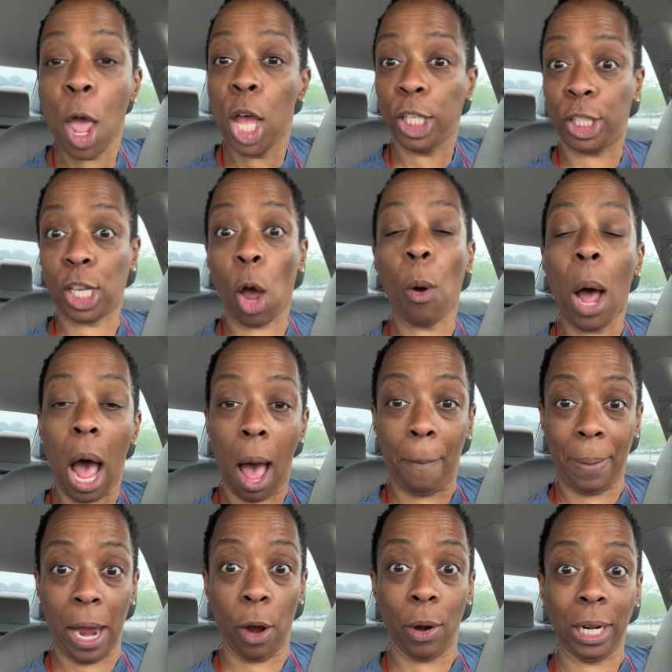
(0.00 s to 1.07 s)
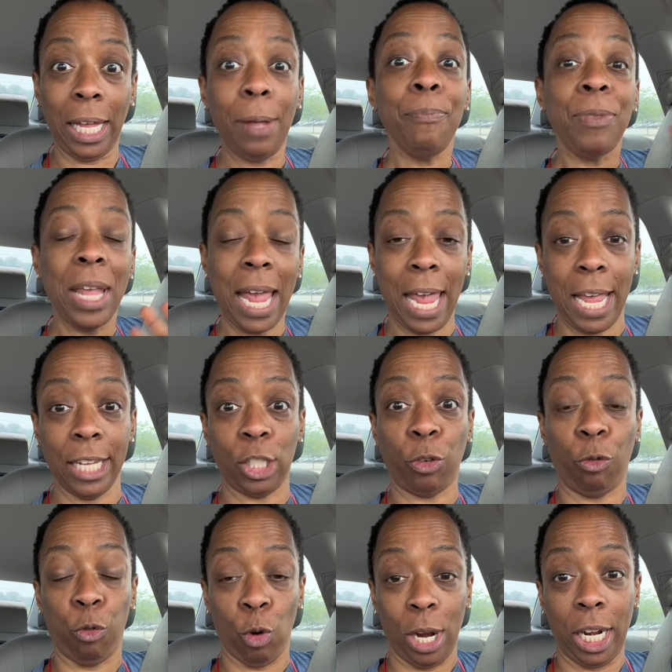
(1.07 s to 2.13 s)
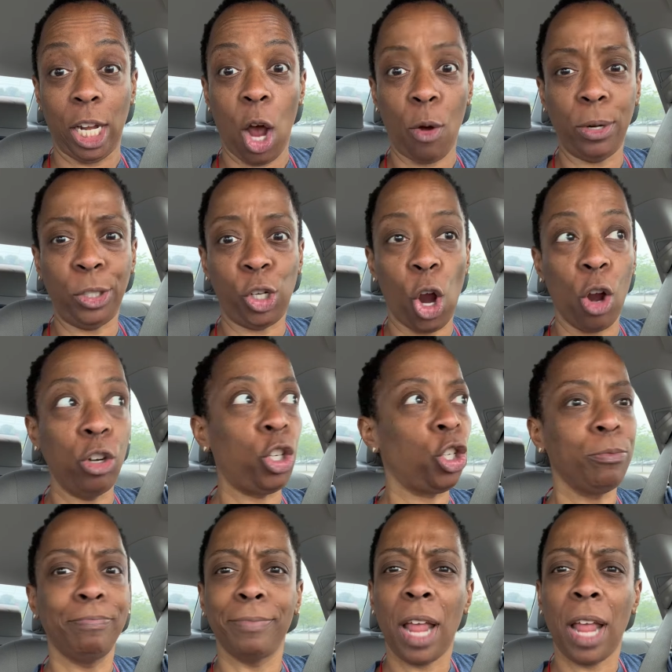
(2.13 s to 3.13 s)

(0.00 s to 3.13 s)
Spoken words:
So apparently he is free to go to church.